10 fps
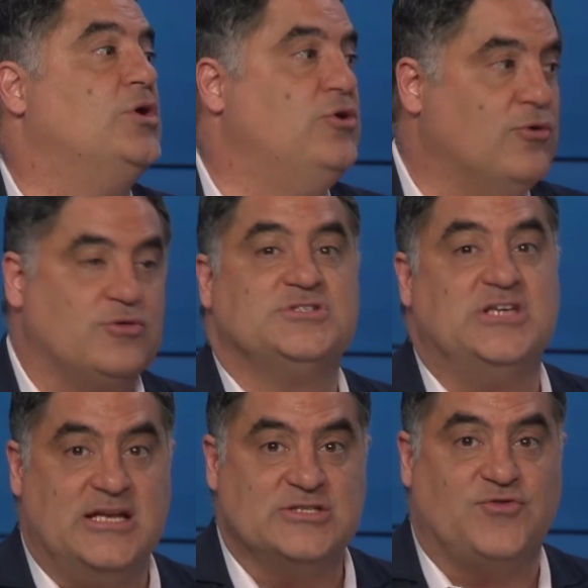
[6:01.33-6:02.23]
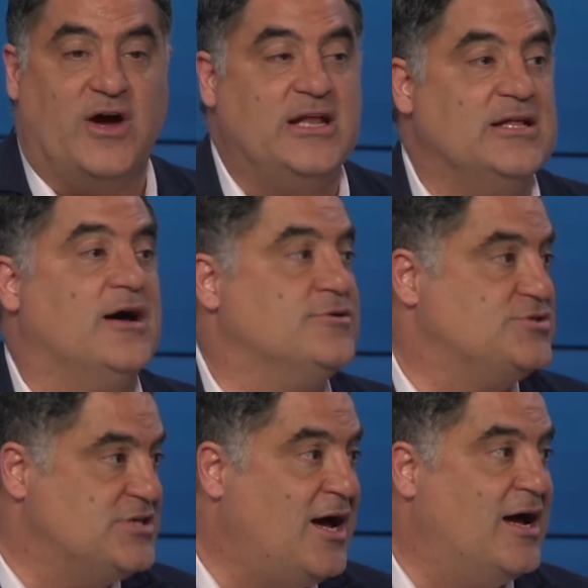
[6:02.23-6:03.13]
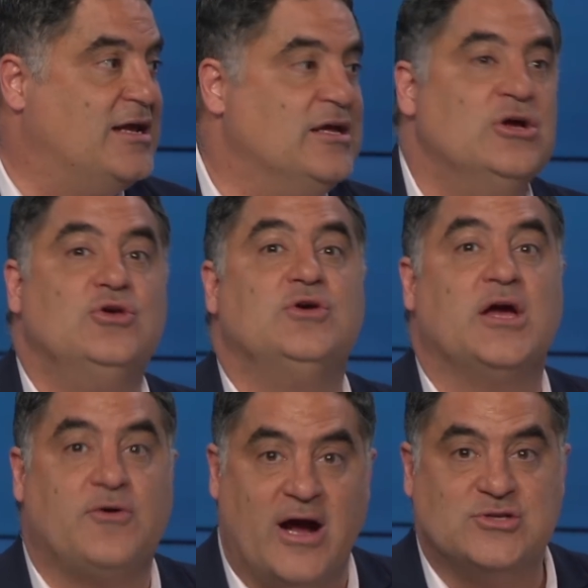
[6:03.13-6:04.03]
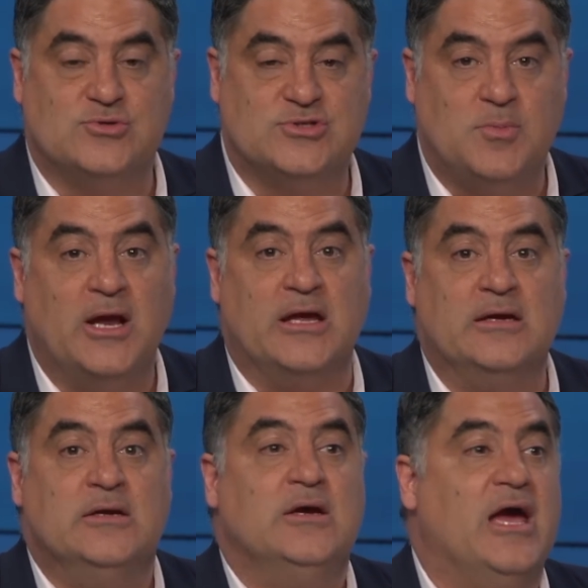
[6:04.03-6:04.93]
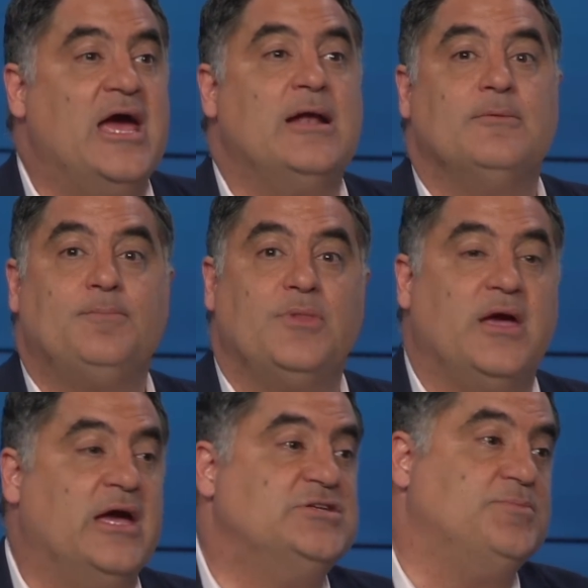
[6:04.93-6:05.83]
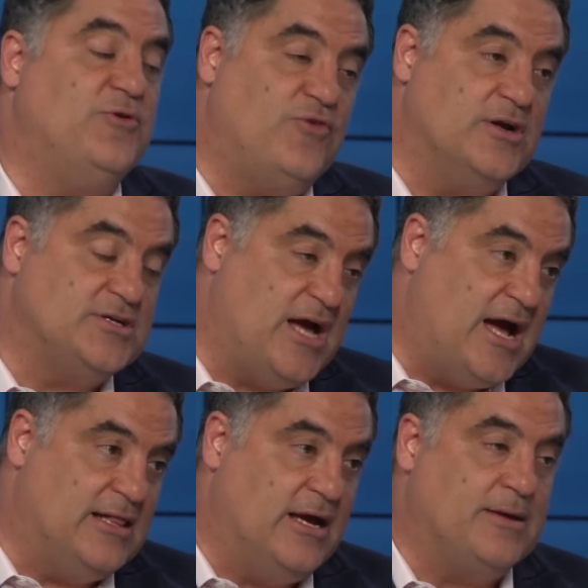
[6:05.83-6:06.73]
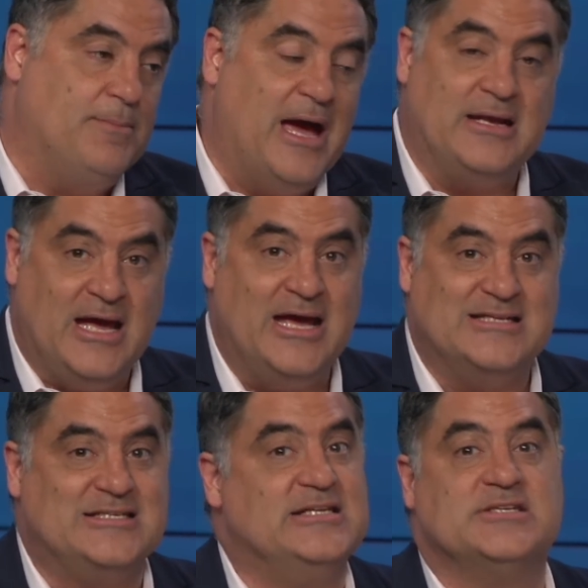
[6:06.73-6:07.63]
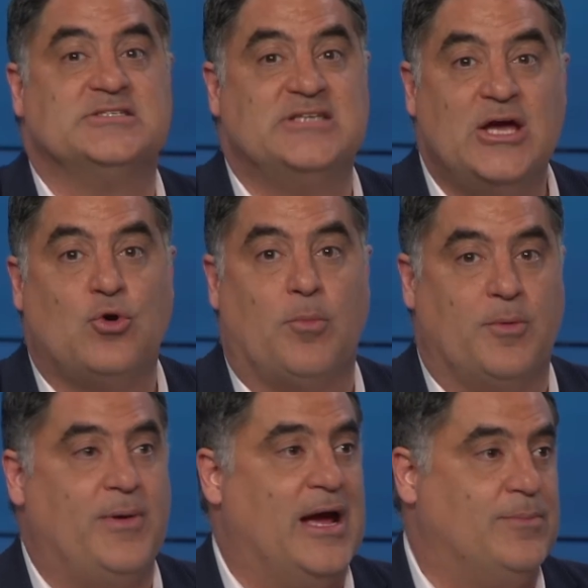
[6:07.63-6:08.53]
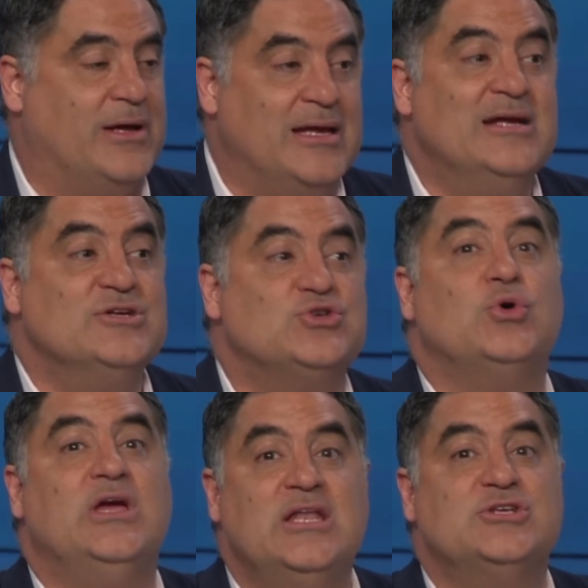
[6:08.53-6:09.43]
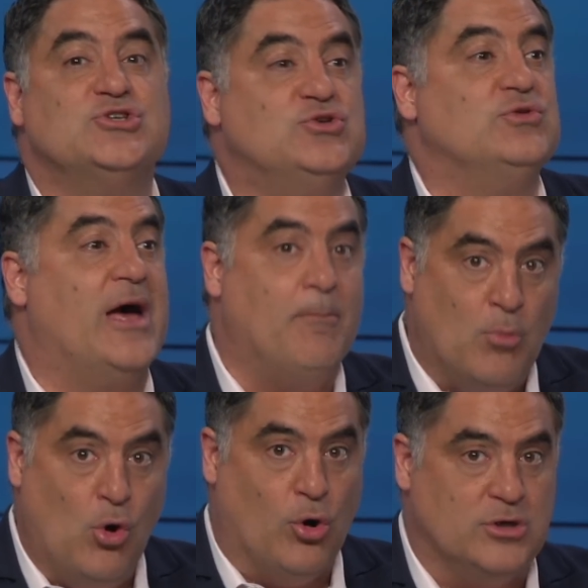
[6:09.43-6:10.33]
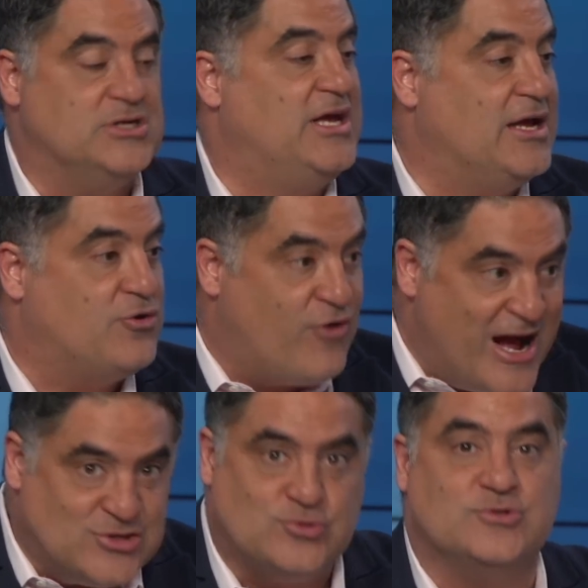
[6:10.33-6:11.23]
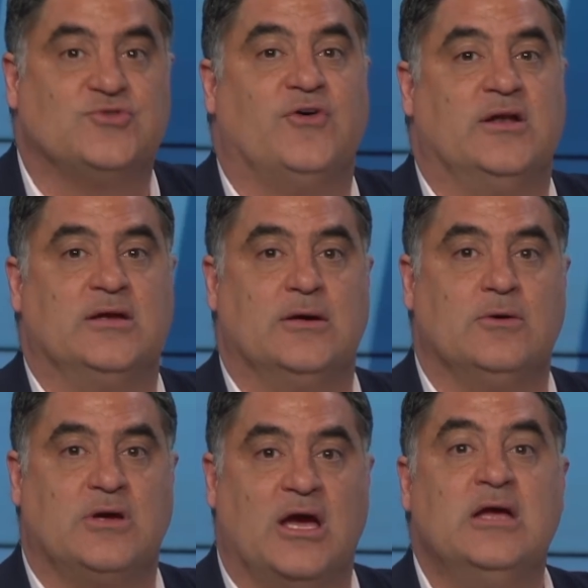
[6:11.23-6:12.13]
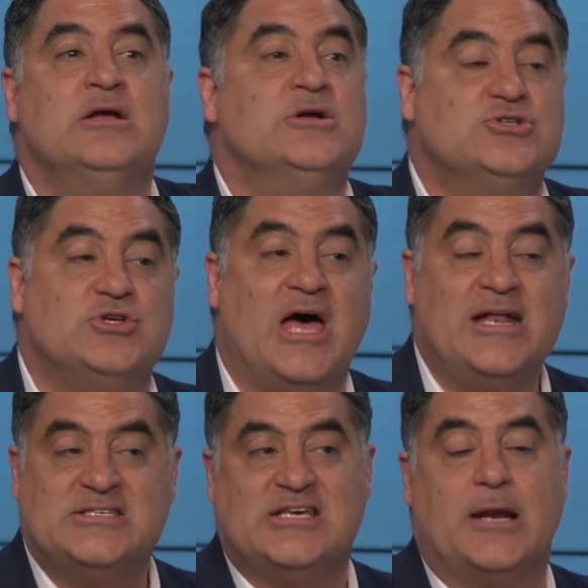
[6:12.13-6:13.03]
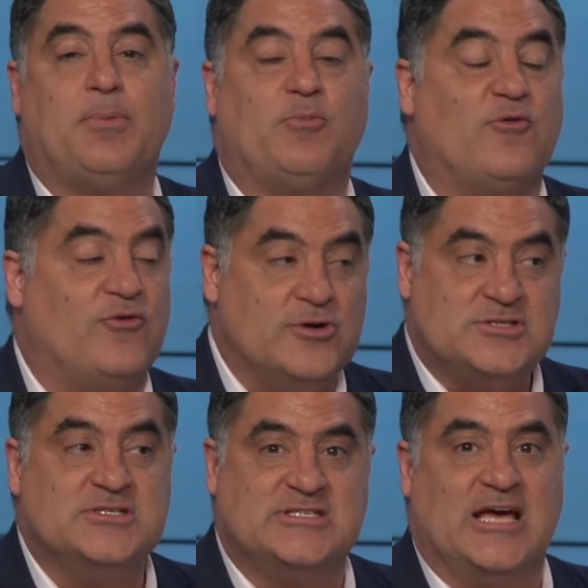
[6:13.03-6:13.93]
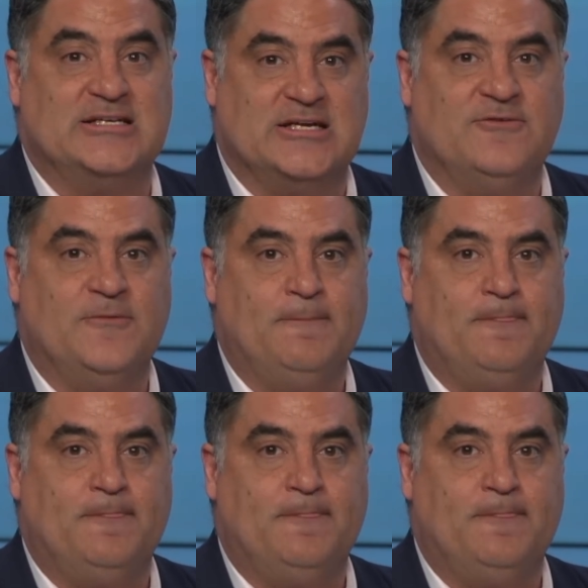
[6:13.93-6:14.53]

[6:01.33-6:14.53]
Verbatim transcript: you're seen as fighting the other side, you get grassroots money. And and to be fair to a guy like Matt Gaetz, he doesn't take corporate PAC money, so he needs to do that more to get grassroots funding, okay? So that has set up a perverse incentive